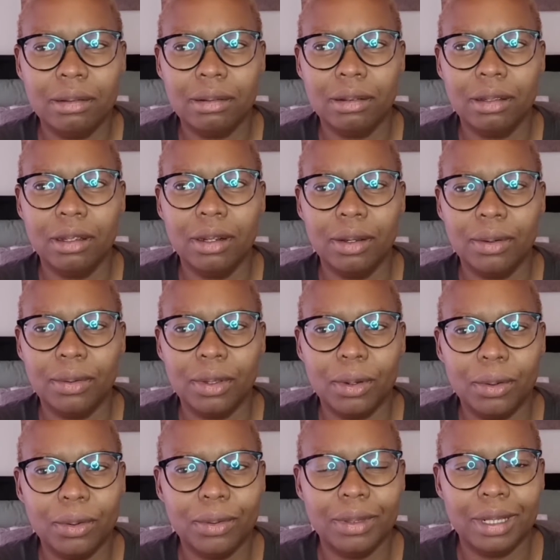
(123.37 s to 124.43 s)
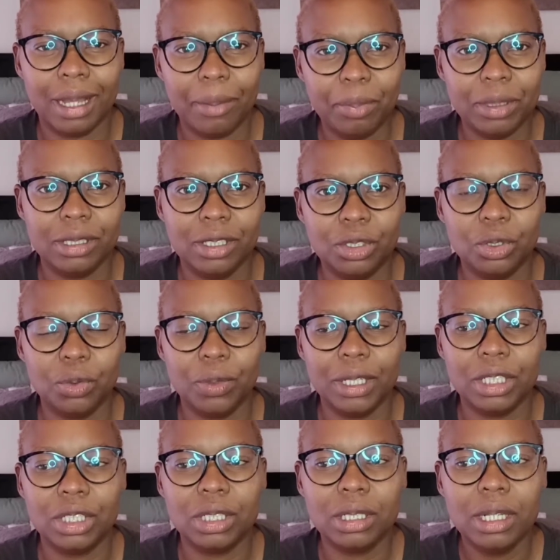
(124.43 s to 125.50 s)
the whole nappy
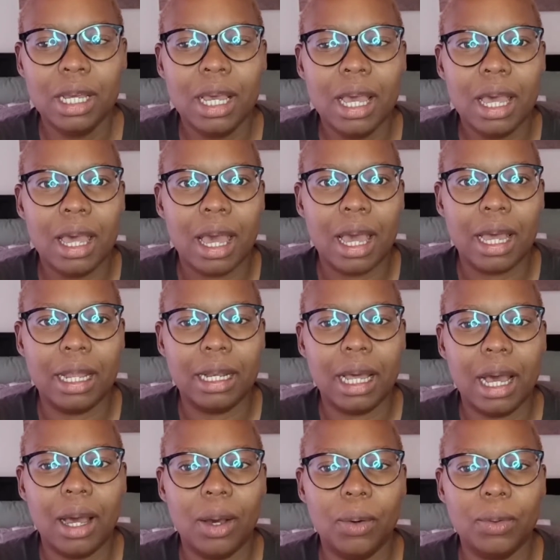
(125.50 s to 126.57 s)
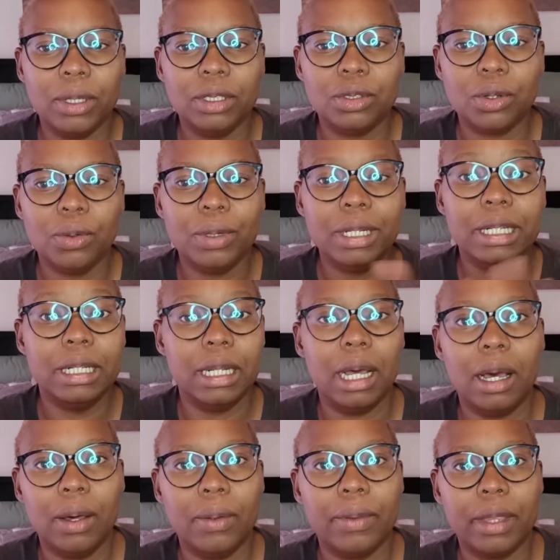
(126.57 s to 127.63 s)
situation, and how it's only
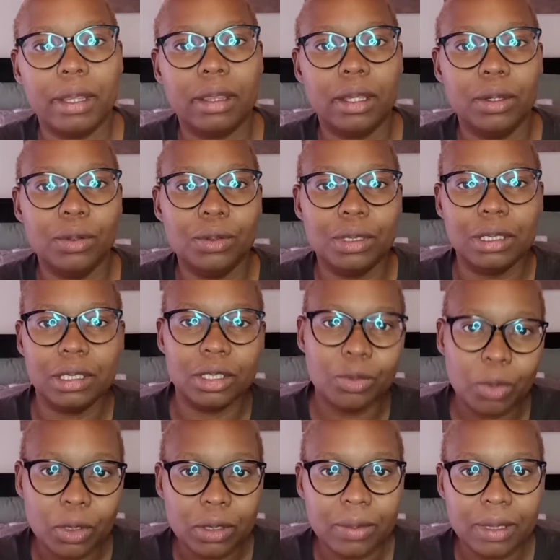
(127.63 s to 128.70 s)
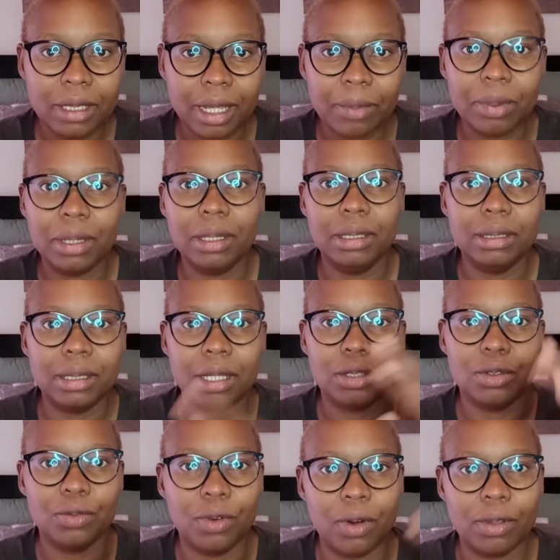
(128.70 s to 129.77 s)
now that they're using disposable nappies that
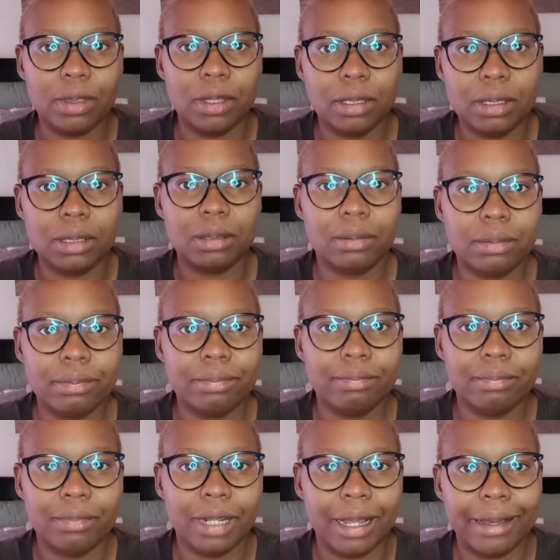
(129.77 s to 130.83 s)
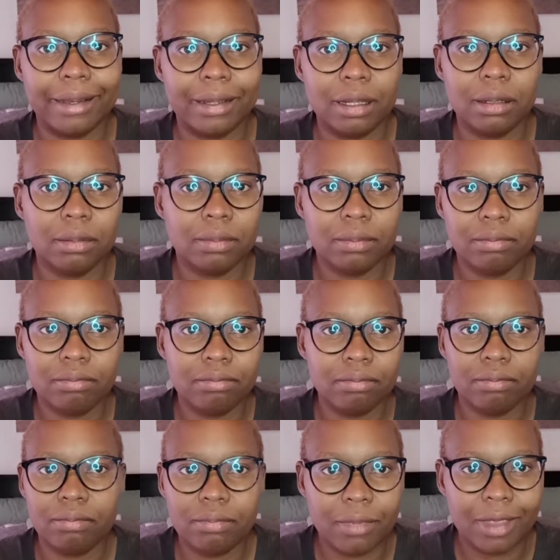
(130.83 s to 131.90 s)
you've got this like
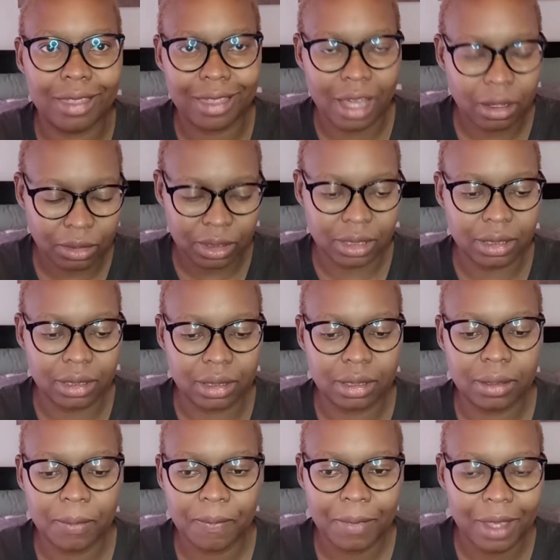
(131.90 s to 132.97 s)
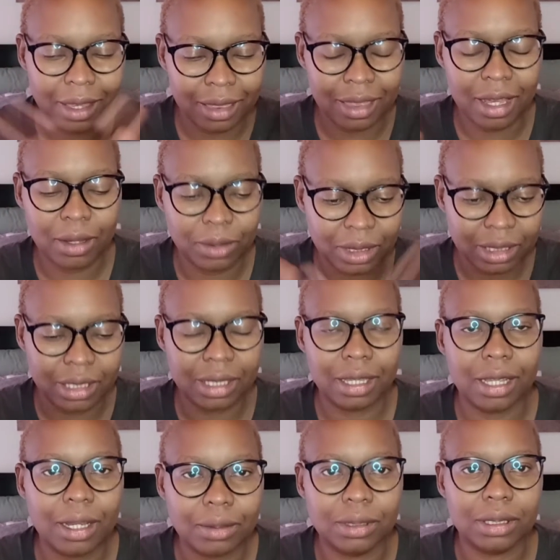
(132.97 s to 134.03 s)
thousands and thousands and
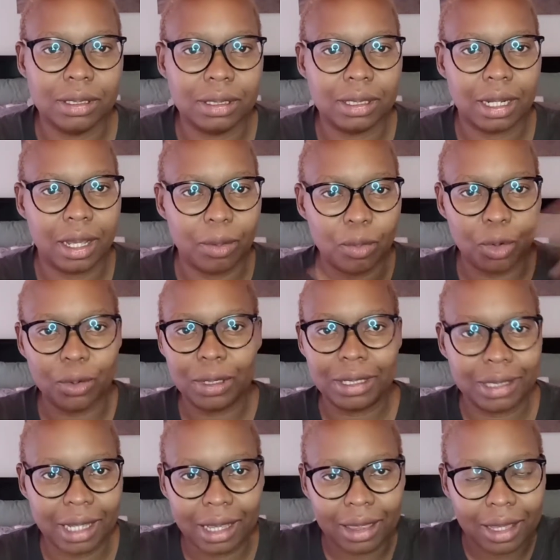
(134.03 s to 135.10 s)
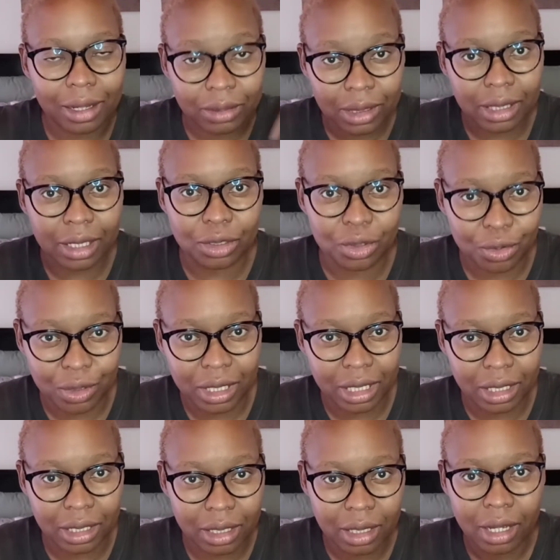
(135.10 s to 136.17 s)
thousands, like more than 10,000 that you
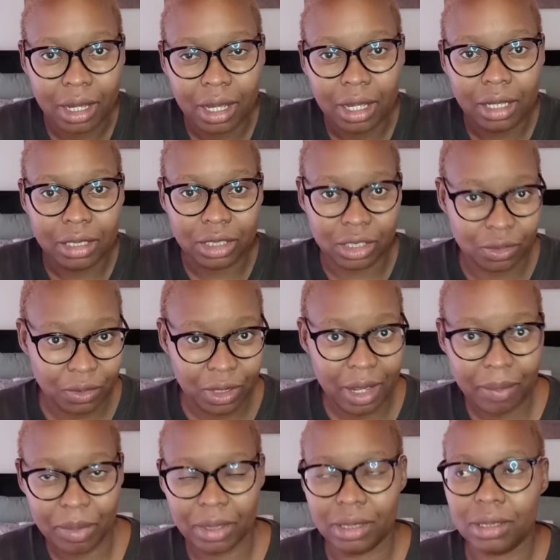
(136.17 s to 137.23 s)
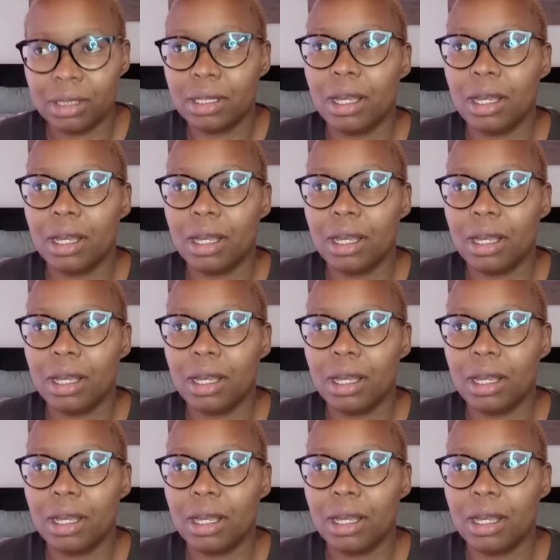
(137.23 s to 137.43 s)
need just for nappies